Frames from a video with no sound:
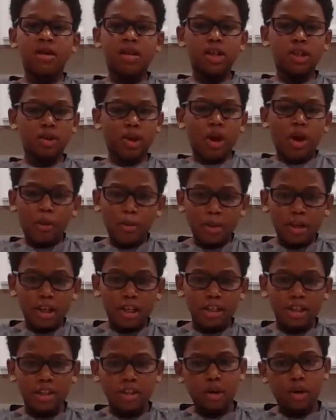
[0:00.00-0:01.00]
So I hope you
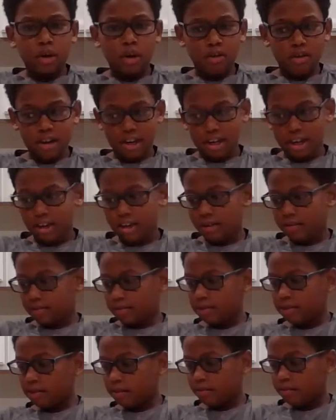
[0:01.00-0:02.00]
didn't start already.
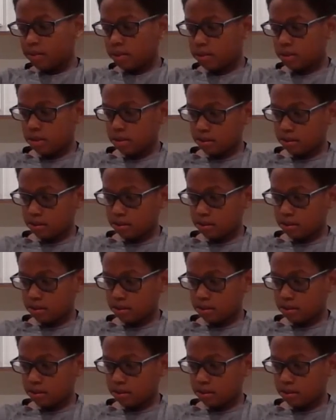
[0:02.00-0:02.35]
First,